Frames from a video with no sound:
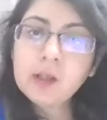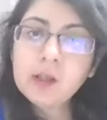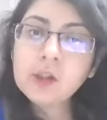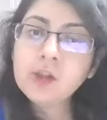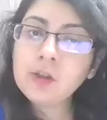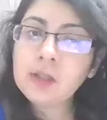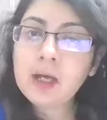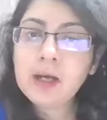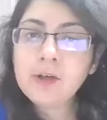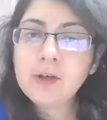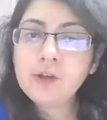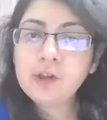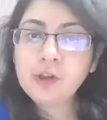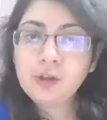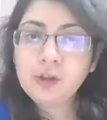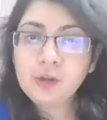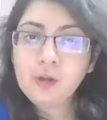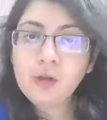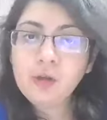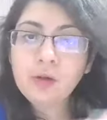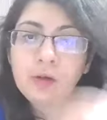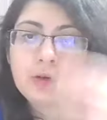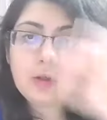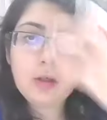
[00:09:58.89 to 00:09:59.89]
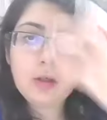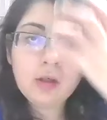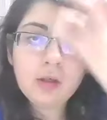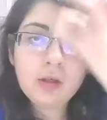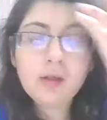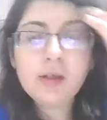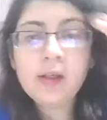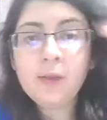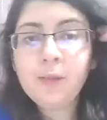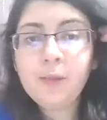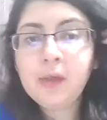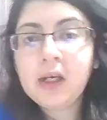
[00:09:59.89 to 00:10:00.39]
so that
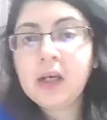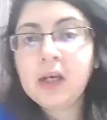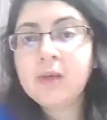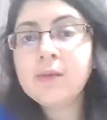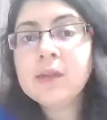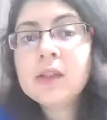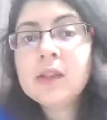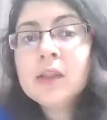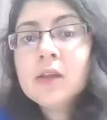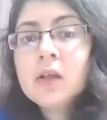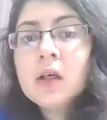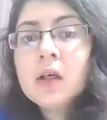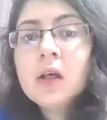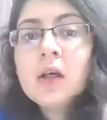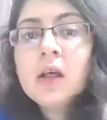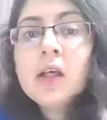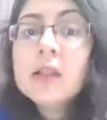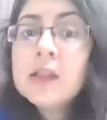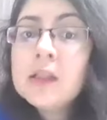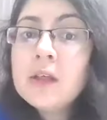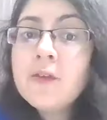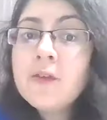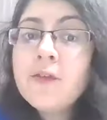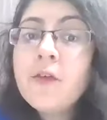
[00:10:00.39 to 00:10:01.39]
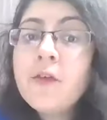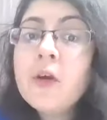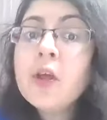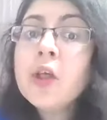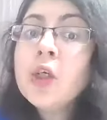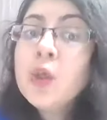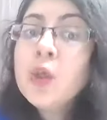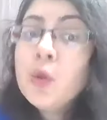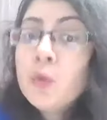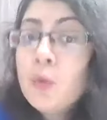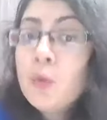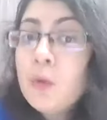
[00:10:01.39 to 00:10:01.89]
it becomes easier for
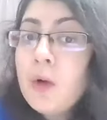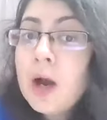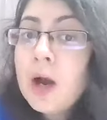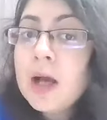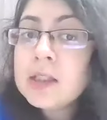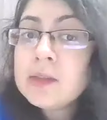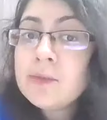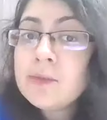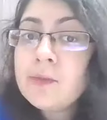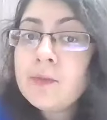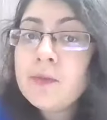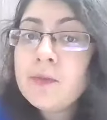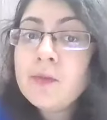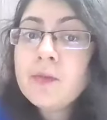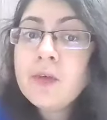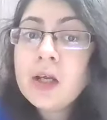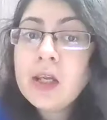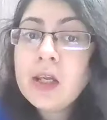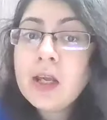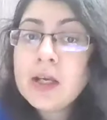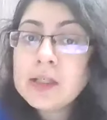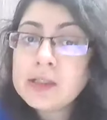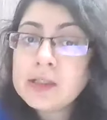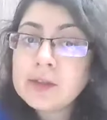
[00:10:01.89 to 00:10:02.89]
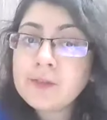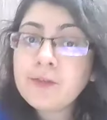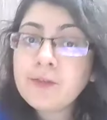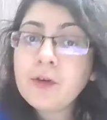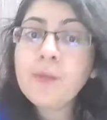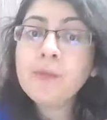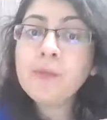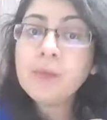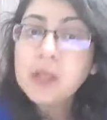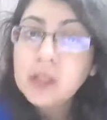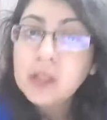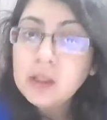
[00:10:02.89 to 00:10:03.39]
you as well as
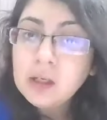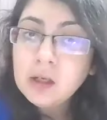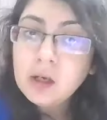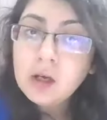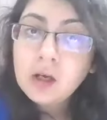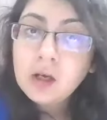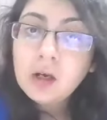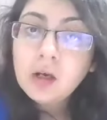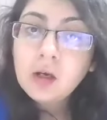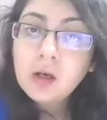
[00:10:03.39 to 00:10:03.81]
for me